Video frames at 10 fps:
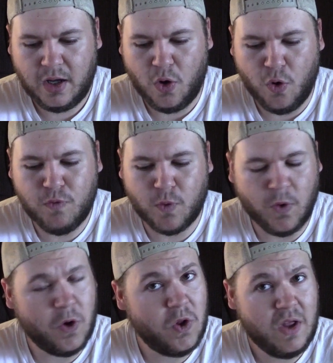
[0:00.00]

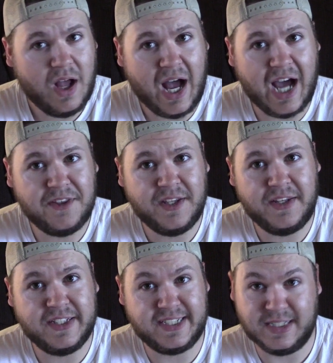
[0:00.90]
Overall, I think
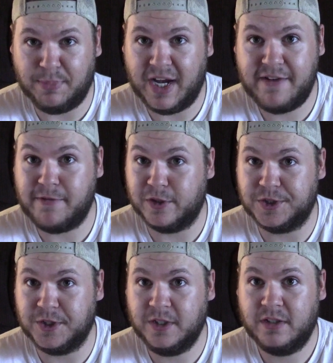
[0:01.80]
this is a buy for
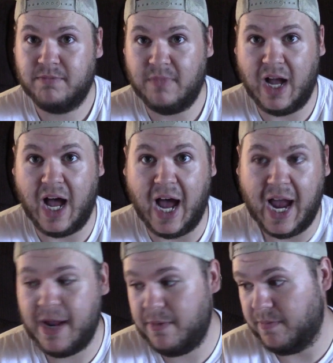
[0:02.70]
sure.
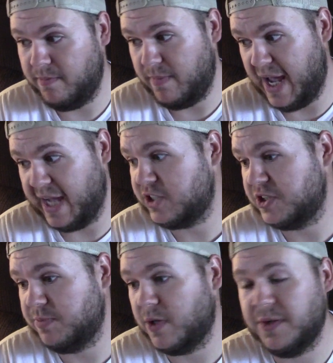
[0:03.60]
I'm
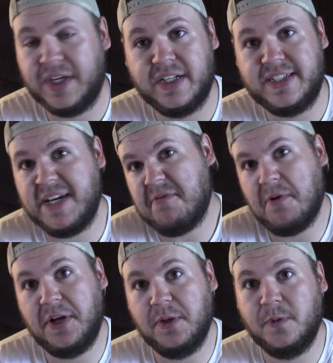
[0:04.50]
actually probably going to take
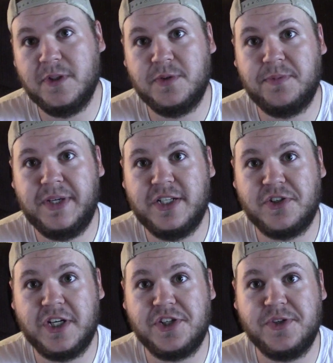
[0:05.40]
one in the woods with me and
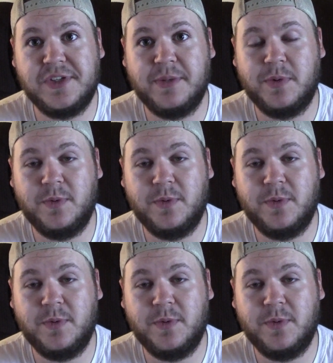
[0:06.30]
try to shoot something